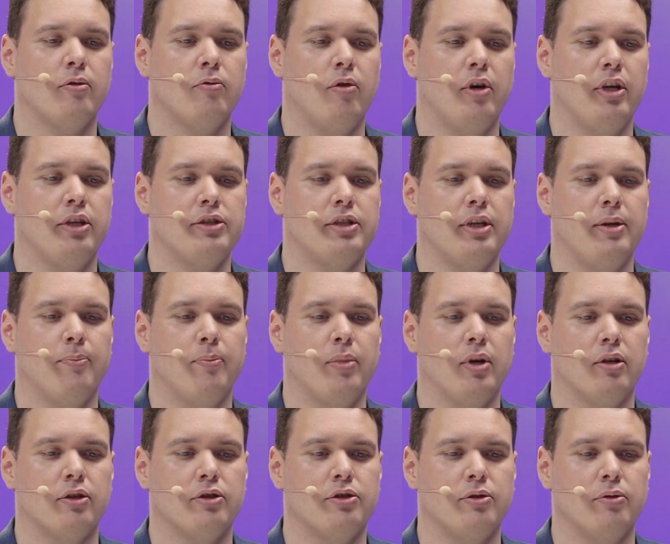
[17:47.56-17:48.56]
quite
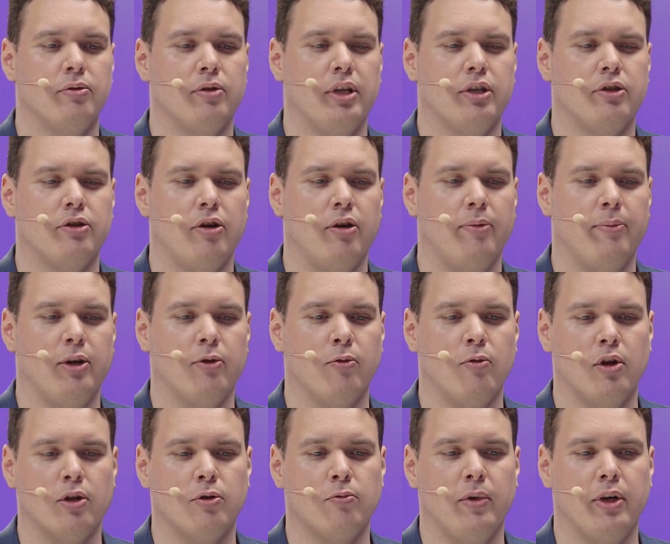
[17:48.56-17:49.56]
simple to determine what